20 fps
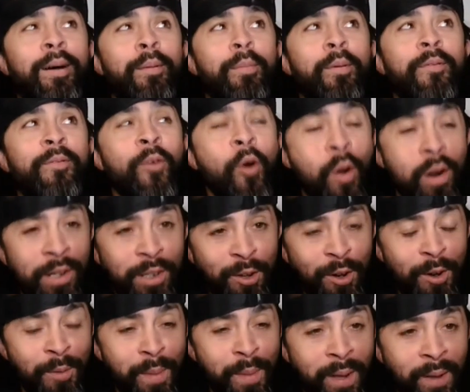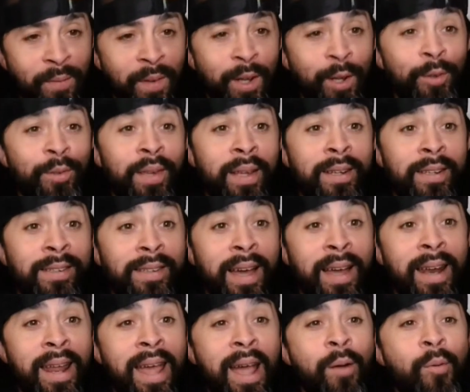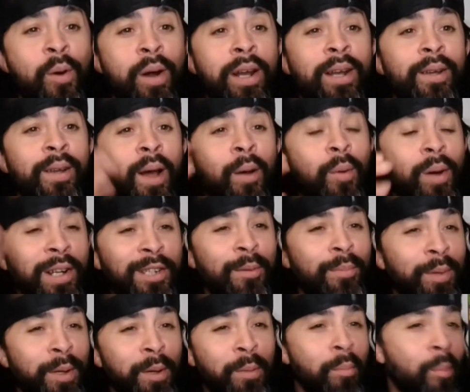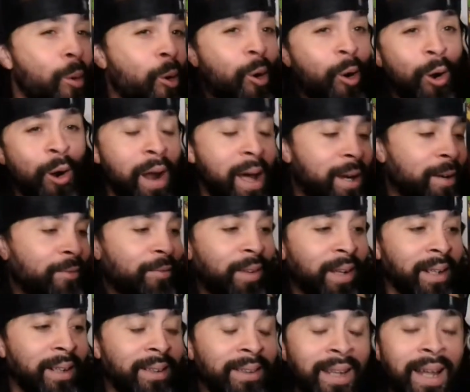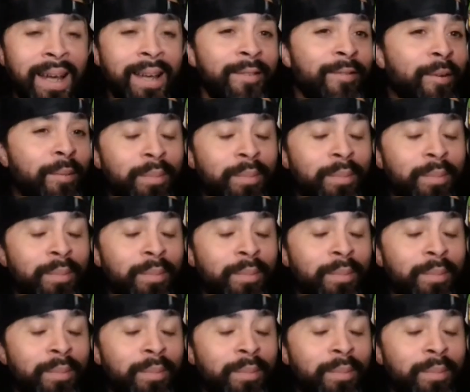Before I started making videos, I decided, hey, I want something more out of like life.